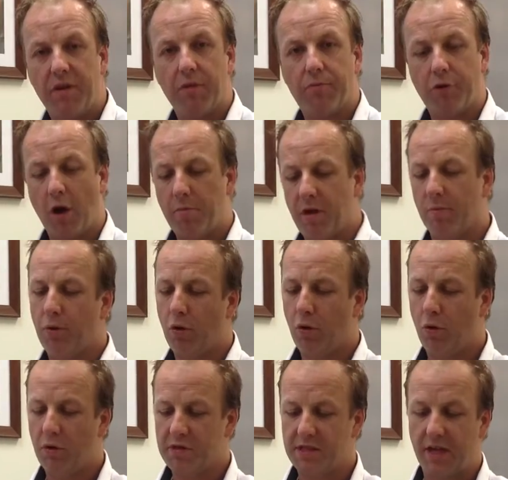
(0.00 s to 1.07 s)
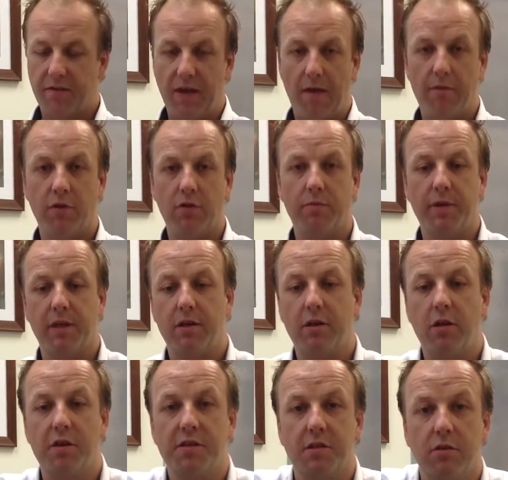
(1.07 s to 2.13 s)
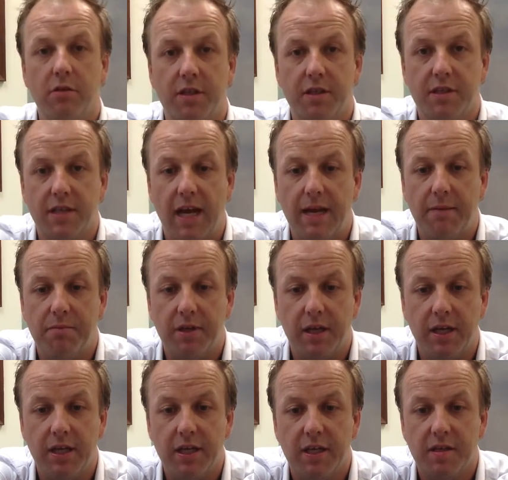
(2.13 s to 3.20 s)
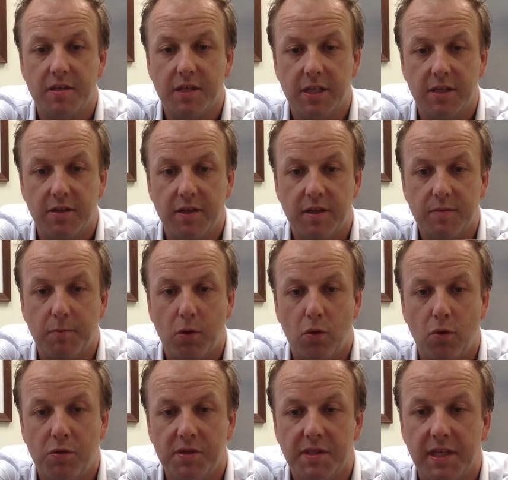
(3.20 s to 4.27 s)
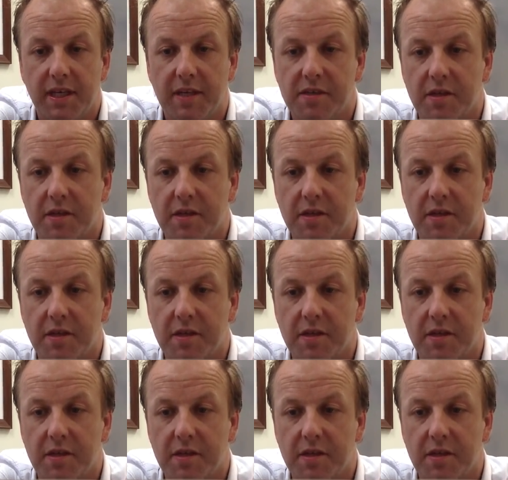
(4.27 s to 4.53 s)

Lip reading: the appropriate pores. Now if you have a little bit closer look at the tape there, you can see that there's pores there.